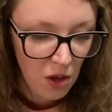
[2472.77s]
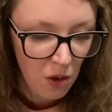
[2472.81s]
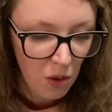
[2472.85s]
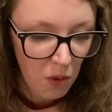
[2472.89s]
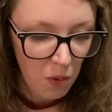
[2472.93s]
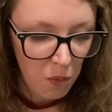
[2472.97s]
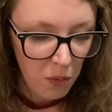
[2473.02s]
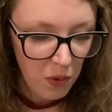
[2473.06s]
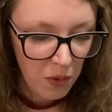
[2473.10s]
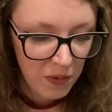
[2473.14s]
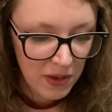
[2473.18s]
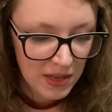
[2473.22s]

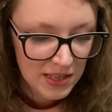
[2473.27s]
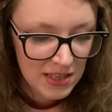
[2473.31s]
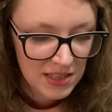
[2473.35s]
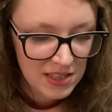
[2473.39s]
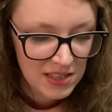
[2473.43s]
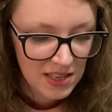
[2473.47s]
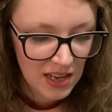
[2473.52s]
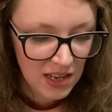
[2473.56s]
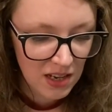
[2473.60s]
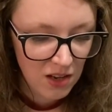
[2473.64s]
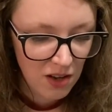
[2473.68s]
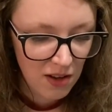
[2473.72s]
Wooing the
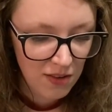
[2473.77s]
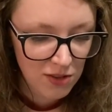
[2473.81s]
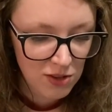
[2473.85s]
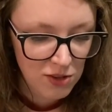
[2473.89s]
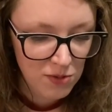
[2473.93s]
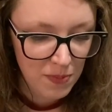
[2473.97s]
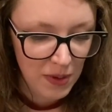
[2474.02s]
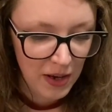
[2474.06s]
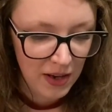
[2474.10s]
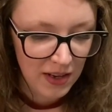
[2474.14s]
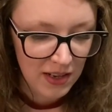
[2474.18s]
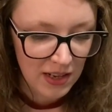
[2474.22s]
standoffish
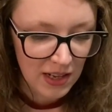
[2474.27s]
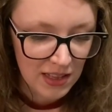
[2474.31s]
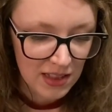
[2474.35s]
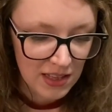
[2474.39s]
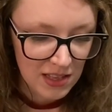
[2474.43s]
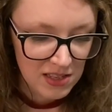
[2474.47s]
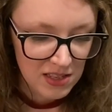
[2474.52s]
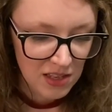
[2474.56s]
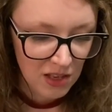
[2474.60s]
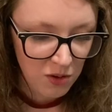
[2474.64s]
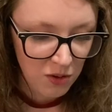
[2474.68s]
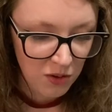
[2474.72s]
Meredith
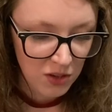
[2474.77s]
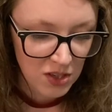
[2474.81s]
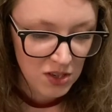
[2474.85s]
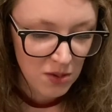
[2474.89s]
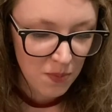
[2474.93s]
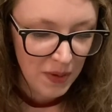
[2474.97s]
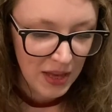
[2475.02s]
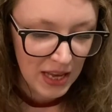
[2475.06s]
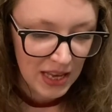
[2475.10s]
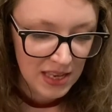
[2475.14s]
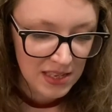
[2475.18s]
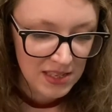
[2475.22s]
isn't going to
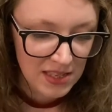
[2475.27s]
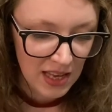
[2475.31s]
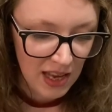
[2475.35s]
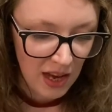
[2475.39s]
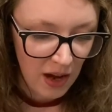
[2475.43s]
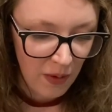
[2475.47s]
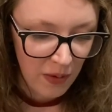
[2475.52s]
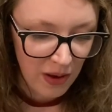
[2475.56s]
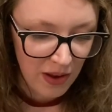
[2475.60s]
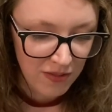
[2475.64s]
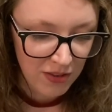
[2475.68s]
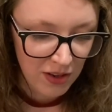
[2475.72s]
be easy,
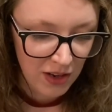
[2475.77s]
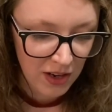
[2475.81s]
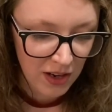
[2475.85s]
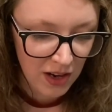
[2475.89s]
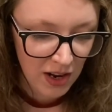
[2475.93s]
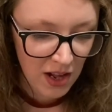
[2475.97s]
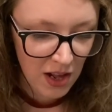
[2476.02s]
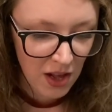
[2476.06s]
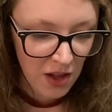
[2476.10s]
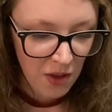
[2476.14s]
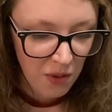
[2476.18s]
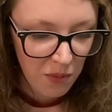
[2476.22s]
however.
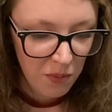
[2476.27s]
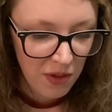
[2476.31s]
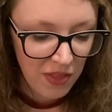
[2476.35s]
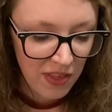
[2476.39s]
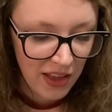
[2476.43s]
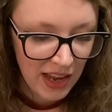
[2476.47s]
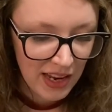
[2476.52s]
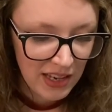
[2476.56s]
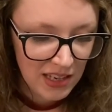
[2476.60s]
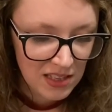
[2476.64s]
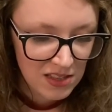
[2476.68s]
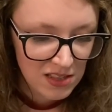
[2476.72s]
With
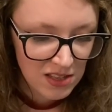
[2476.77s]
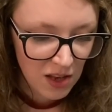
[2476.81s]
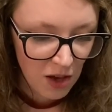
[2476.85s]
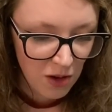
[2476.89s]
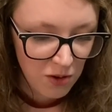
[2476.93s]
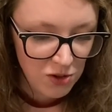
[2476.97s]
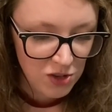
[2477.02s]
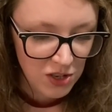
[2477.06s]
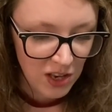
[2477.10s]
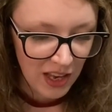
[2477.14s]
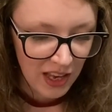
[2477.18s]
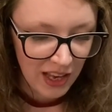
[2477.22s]
Aiden's
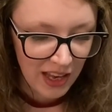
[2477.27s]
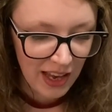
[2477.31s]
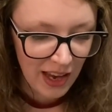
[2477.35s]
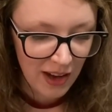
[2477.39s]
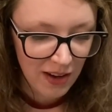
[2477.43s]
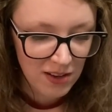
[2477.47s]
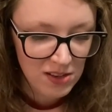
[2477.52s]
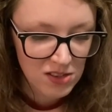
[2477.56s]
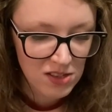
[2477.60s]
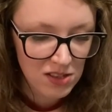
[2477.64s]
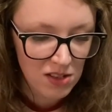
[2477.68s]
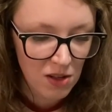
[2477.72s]
coaching,
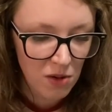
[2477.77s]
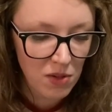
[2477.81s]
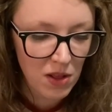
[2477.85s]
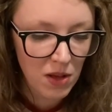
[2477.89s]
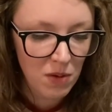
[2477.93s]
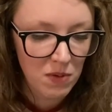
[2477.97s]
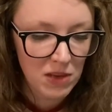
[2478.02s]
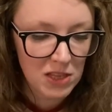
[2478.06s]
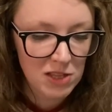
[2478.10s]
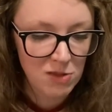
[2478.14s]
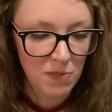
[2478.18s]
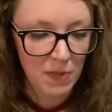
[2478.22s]
Kara slowly
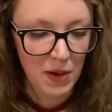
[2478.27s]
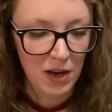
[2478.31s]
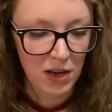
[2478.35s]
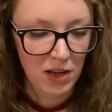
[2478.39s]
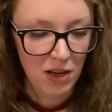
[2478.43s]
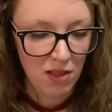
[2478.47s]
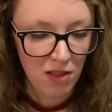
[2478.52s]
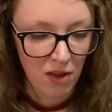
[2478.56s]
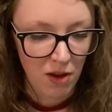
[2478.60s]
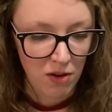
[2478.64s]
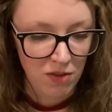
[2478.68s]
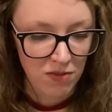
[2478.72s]
wins
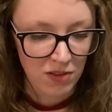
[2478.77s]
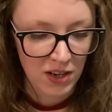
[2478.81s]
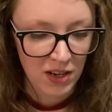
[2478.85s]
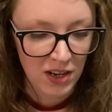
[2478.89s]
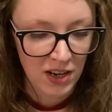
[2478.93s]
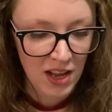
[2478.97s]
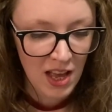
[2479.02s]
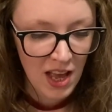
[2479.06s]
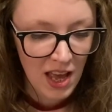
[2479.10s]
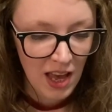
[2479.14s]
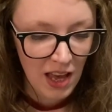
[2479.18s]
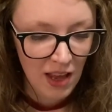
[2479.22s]
Meredith over,
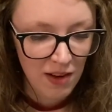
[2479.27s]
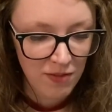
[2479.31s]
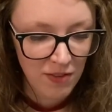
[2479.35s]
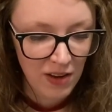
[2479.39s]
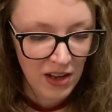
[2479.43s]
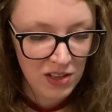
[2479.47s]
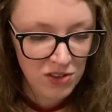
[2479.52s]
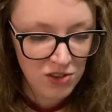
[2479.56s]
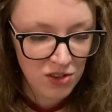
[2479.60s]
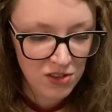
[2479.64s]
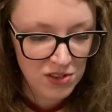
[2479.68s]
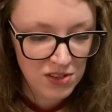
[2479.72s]
and
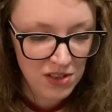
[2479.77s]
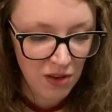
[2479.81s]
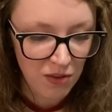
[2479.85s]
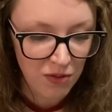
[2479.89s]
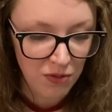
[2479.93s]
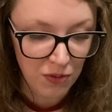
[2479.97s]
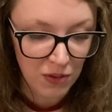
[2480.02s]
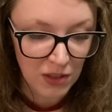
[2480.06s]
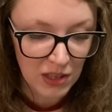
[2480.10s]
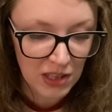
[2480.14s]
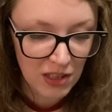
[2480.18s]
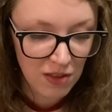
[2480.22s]
finds herself
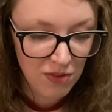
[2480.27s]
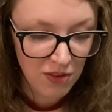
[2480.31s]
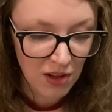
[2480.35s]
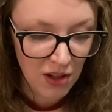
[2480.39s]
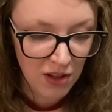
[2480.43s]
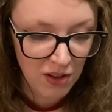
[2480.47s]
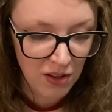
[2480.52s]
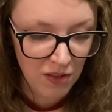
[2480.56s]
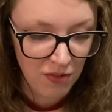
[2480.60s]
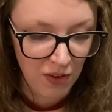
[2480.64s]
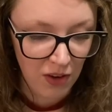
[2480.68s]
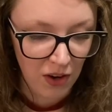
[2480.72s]
really
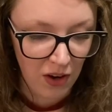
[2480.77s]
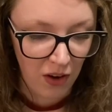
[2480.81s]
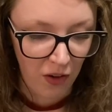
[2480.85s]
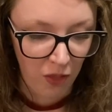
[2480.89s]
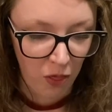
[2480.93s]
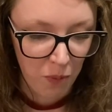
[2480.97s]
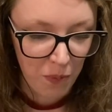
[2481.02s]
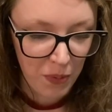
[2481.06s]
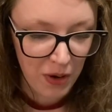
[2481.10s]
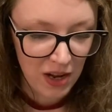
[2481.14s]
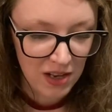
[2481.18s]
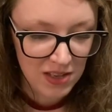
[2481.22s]
falling for her in the
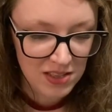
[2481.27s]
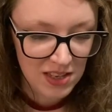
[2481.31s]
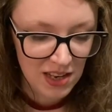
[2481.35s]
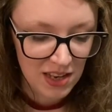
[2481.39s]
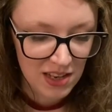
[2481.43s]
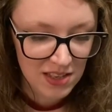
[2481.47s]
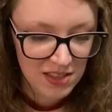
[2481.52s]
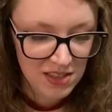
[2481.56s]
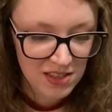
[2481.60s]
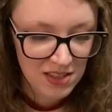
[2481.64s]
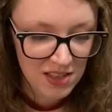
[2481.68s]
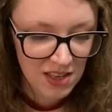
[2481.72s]

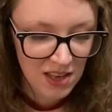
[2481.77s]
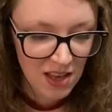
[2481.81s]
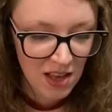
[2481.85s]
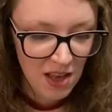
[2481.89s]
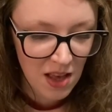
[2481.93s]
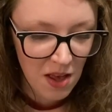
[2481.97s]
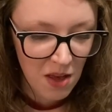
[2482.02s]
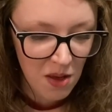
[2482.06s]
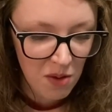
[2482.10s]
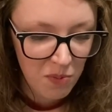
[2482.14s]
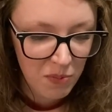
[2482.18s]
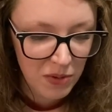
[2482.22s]
process.
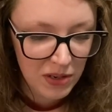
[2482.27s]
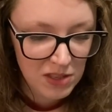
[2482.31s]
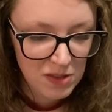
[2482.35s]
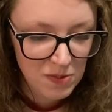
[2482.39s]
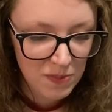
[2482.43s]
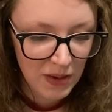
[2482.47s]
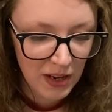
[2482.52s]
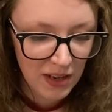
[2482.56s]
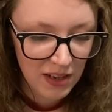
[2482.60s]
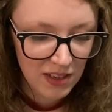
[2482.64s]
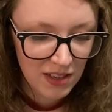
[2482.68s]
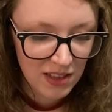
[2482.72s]
But as
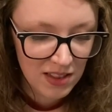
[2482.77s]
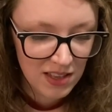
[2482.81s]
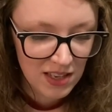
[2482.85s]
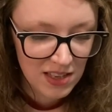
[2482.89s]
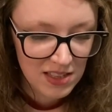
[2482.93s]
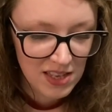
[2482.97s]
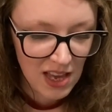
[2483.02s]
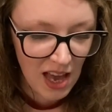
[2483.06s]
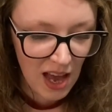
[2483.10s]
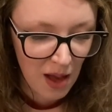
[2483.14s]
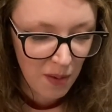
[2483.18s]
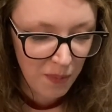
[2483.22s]
Meredith gets
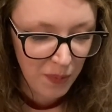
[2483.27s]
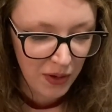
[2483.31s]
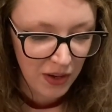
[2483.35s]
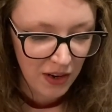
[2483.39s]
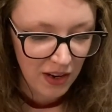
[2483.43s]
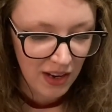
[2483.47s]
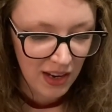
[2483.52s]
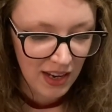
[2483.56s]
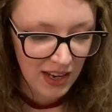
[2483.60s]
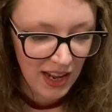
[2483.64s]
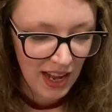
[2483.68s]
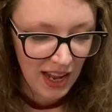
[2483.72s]
happier
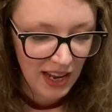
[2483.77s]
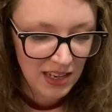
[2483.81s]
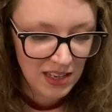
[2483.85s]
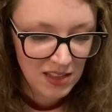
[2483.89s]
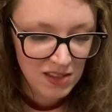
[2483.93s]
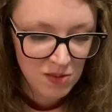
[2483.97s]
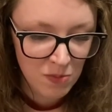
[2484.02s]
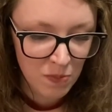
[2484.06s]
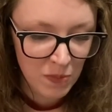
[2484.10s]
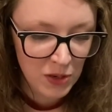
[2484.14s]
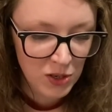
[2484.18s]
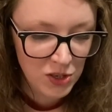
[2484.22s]
and
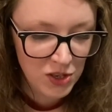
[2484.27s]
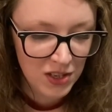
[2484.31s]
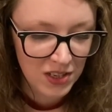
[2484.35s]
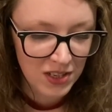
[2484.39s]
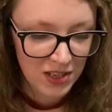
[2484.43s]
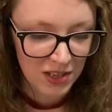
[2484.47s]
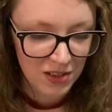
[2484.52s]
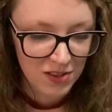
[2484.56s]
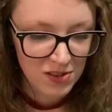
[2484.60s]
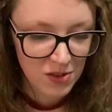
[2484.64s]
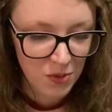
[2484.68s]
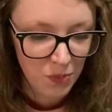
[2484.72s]
Aiden's mission
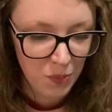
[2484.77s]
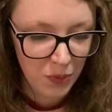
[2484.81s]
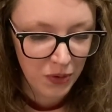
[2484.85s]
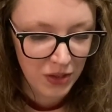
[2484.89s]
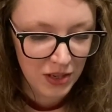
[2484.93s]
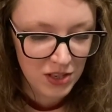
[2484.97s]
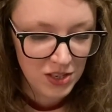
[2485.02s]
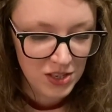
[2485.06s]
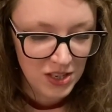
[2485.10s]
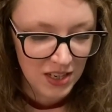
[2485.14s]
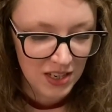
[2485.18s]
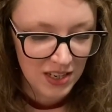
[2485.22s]
nears
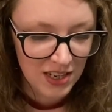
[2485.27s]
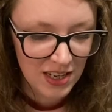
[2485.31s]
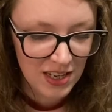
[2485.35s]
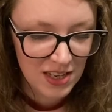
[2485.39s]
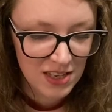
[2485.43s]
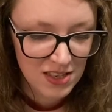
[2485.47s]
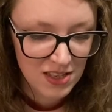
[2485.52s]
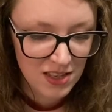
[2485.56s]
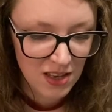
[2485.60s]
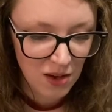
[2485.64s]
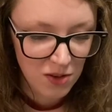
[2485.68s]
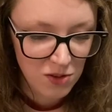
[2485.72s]
completion,
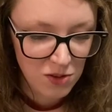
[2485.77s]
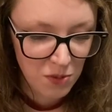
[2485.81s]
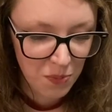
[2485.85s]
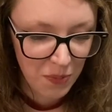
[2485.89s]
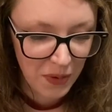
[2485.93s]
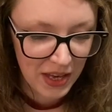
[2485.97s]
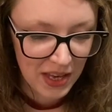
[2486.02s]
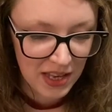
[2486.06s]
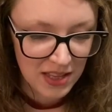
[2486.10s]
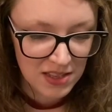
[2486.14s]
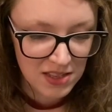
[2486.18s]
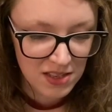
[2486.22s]
his ghost
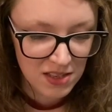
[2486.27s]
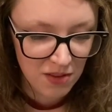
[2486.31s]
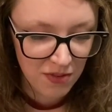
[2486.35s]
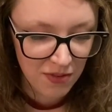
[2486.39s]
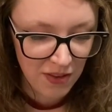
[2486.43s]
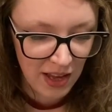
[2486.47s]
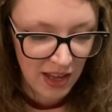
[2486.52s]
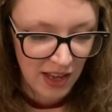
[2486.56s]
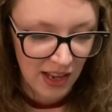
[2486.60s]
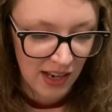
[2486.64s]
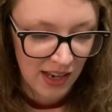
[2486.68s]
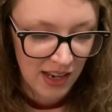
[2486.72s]
begins to
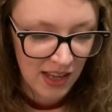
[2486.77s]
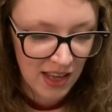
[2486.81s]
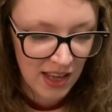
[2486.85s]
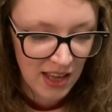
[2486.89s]
fade.